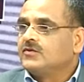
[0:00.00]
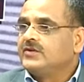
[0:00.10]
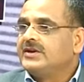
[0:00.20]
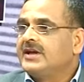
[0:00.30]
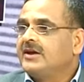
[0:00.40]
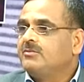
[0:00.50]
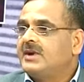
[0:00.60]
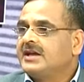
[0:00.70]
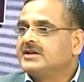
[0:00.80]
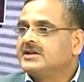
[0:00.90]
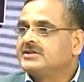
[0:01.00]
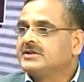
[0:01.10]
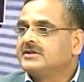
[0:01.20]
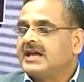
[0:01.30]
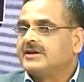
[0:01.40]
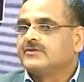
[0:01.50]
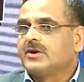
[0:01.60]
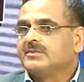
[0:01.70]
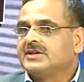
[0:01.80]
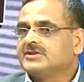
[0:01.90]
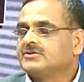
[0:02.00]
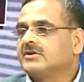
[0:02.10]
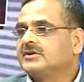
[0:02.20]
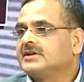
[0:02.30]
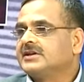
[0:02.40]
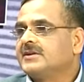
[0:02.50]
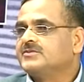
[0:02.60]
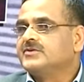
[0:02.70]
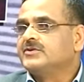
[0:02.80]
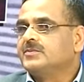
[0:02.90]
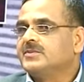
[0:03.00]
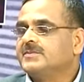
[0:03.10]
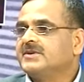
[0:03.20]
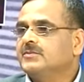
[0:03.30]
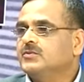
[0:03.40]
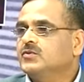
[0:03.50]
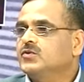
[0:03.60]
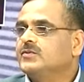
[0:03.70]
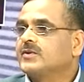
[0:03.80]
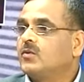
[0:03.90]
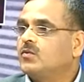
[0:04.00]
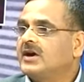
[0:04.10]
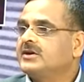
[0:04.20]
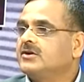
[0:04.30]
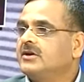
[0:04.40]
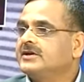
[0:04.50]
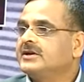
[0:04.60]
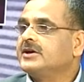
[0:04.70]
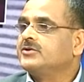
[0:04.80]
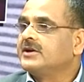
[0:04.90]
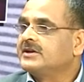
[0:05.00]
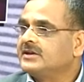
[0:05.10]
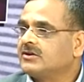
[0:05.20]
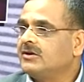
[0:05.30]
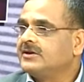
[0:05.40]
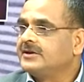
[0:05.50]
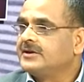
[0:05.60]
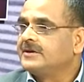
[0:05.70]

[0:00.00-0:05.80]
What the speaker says: We have migration like from the historical times, we know people moved from one continent to another continent.